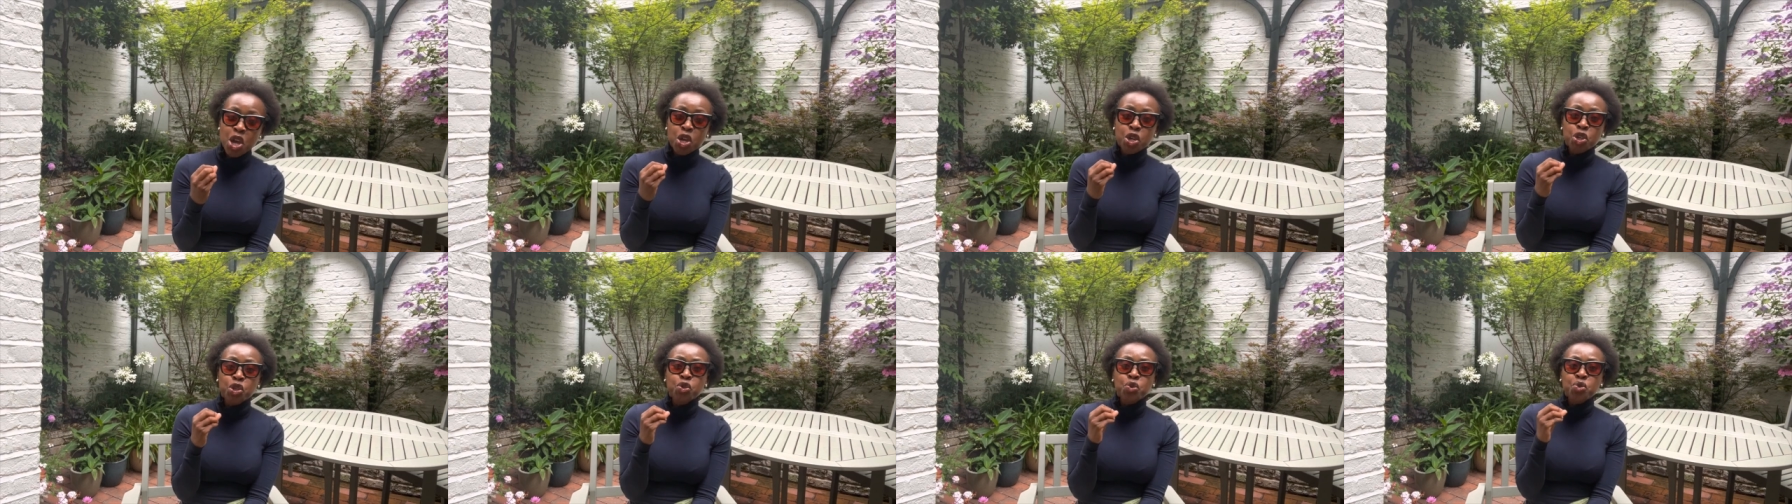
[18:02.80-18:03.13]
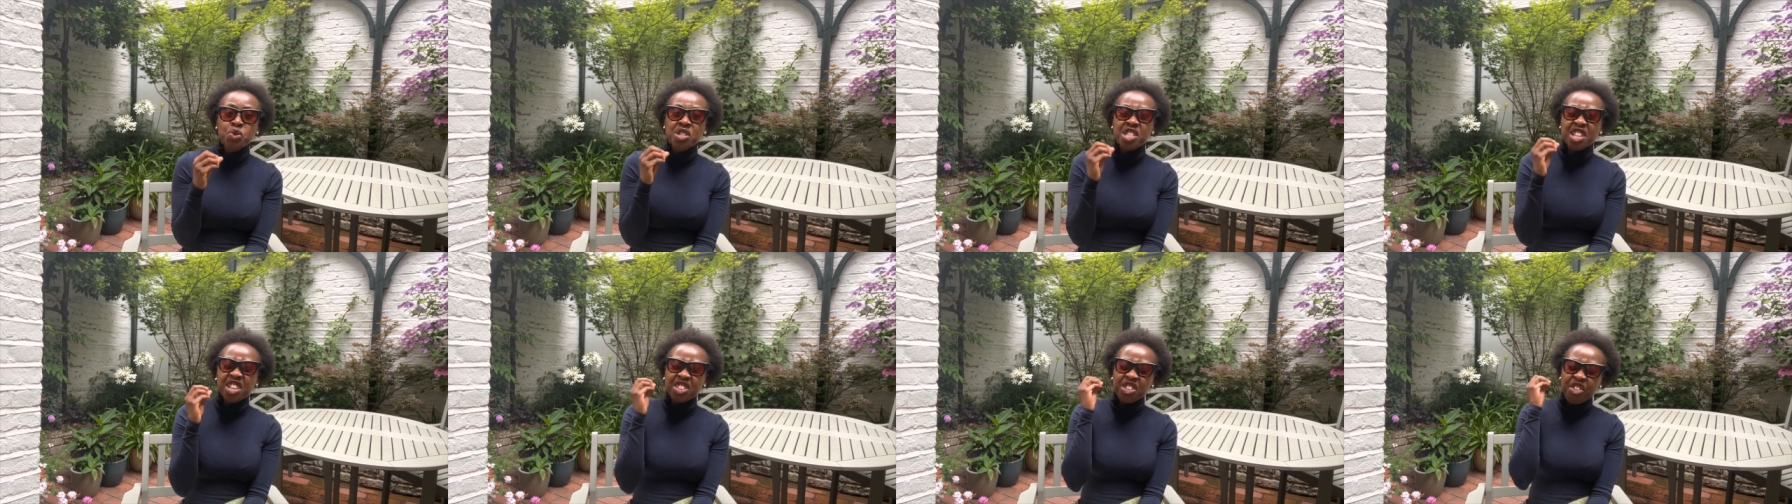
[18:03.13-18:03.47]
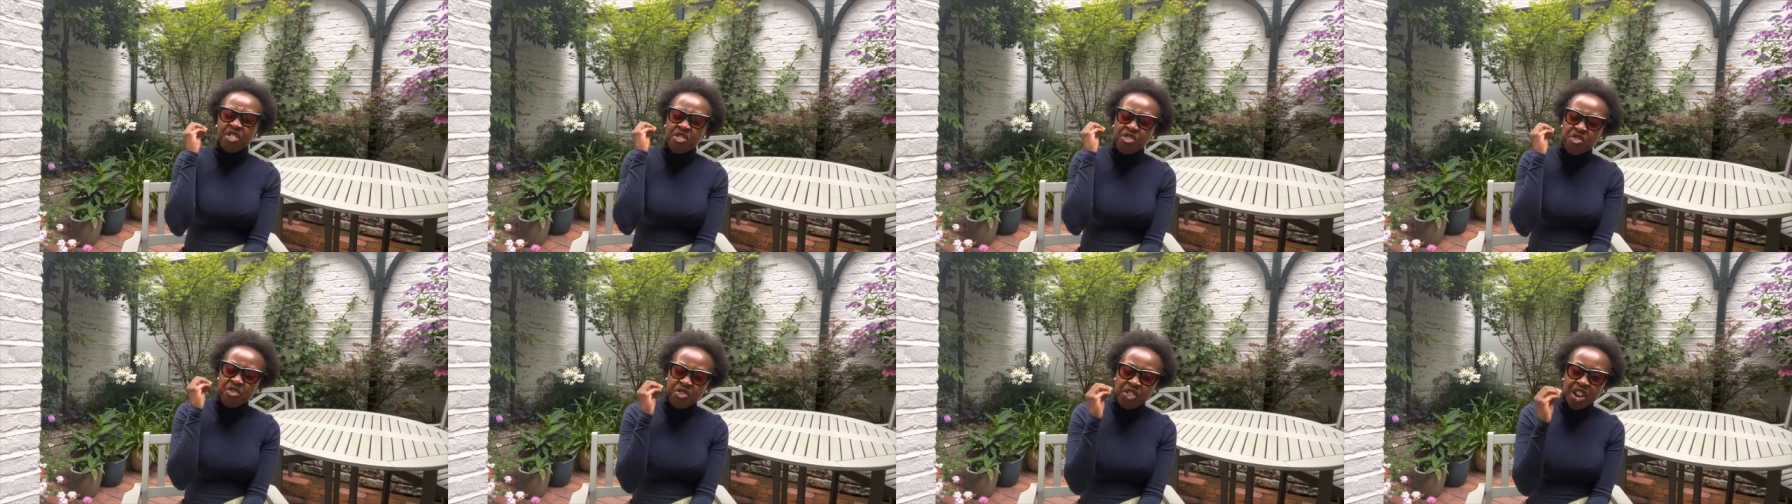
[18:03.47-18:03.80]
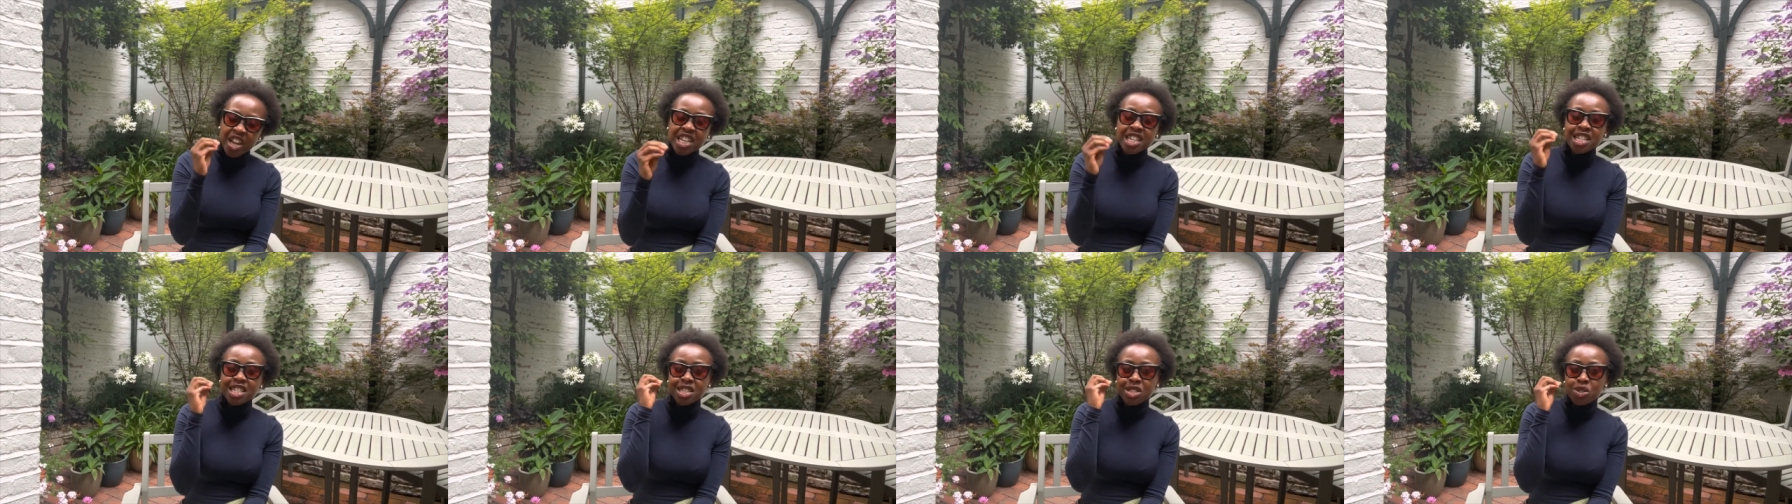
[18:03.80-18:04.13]
using the
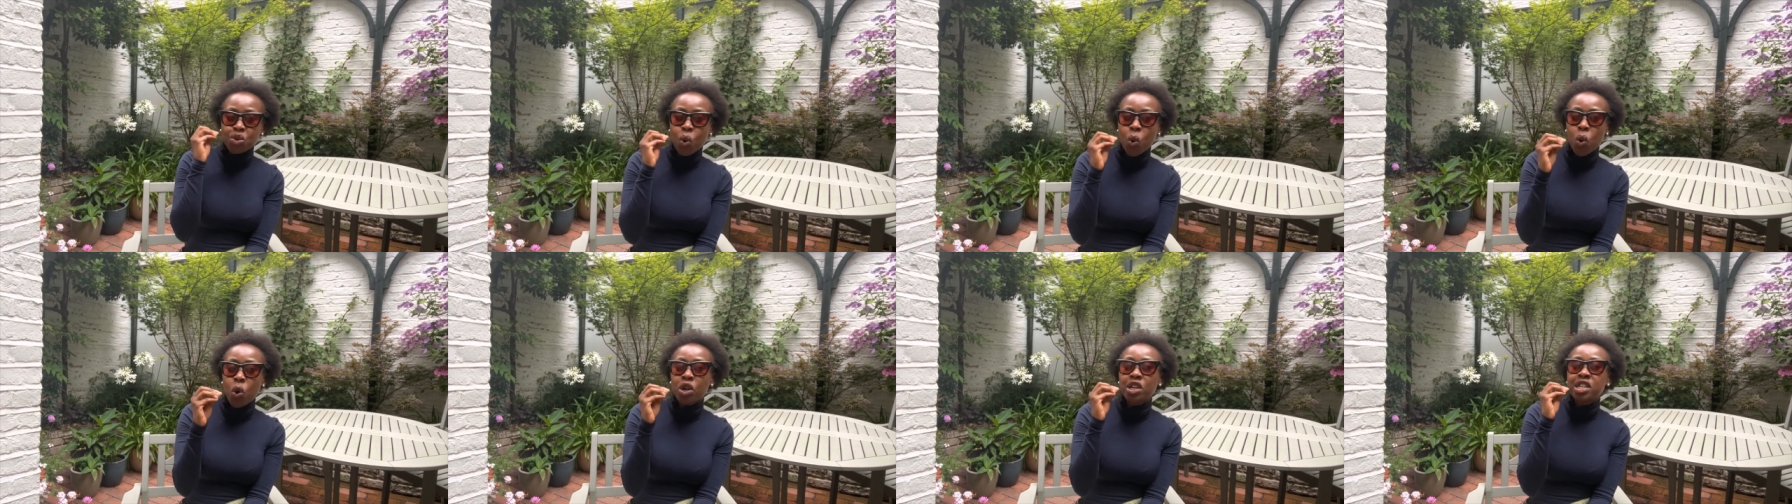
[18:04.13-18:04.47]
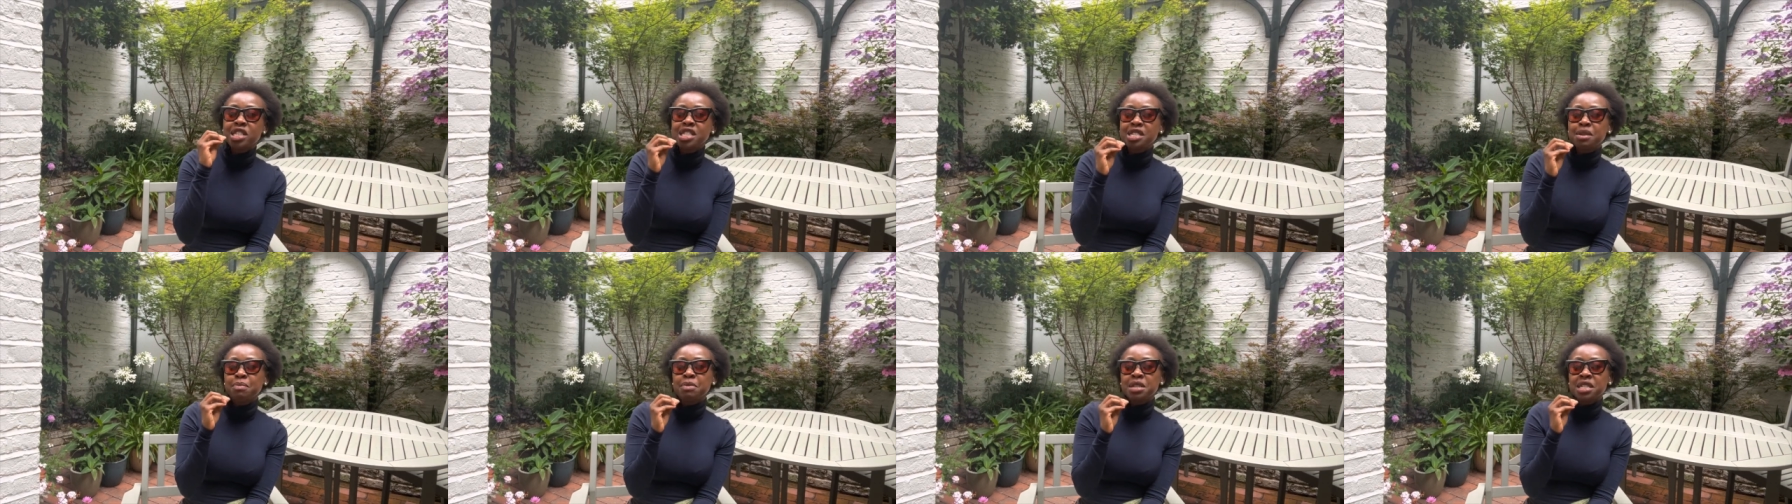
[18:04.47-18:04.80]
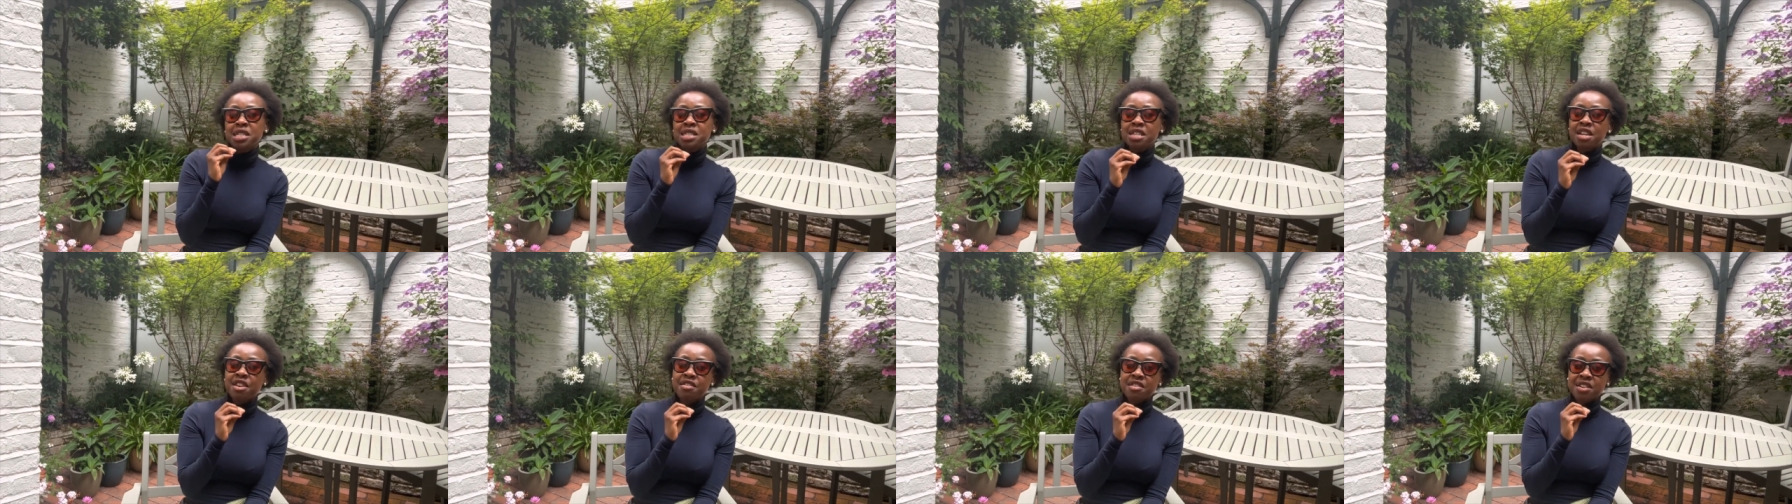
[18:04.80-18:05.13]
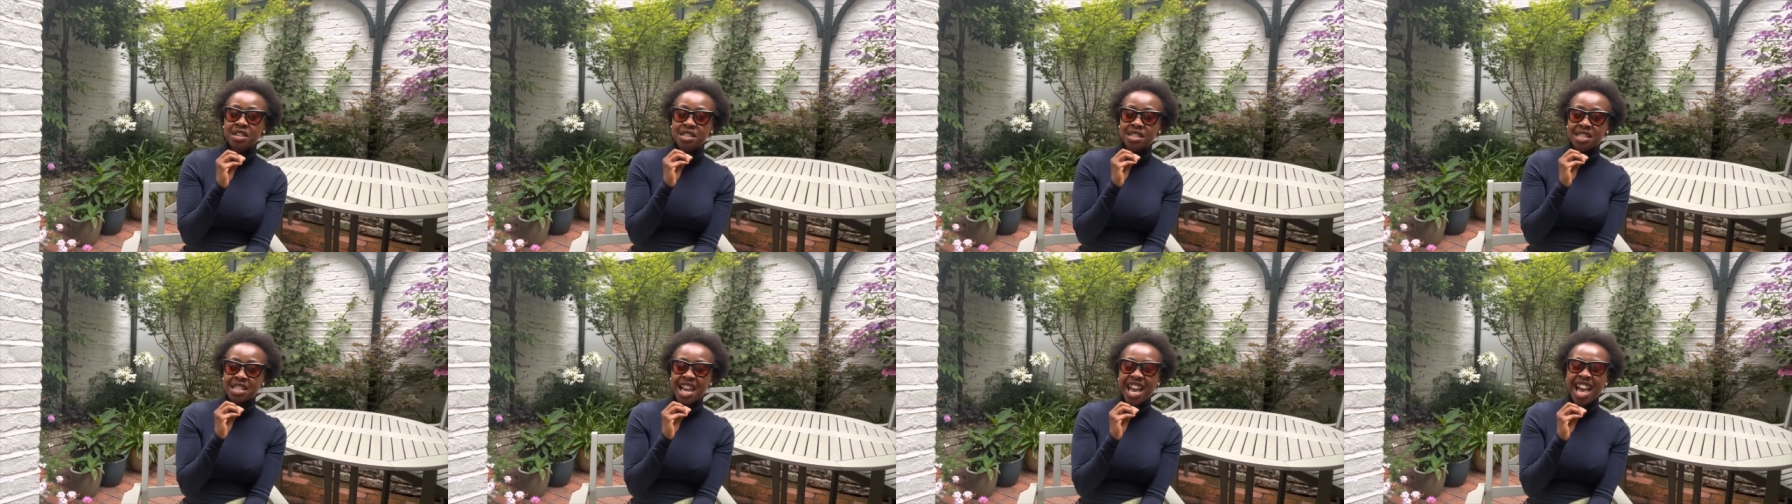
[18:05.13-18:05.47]
finest quality
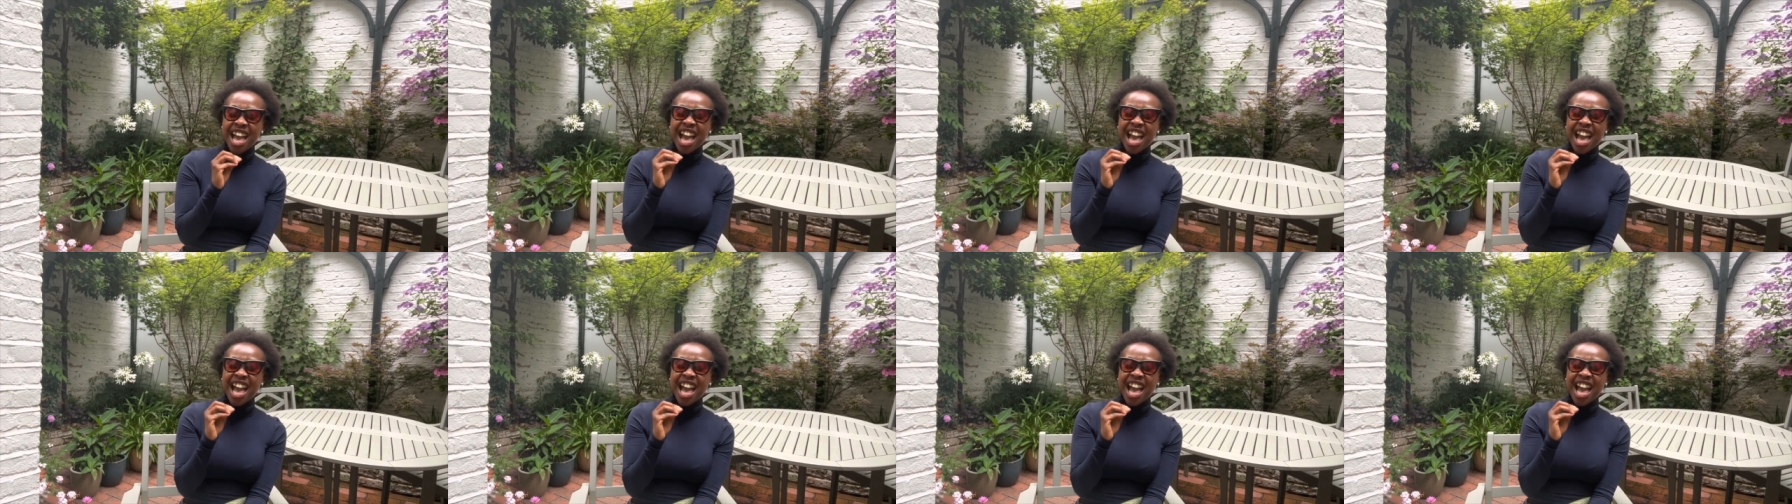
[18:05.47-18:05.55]
materials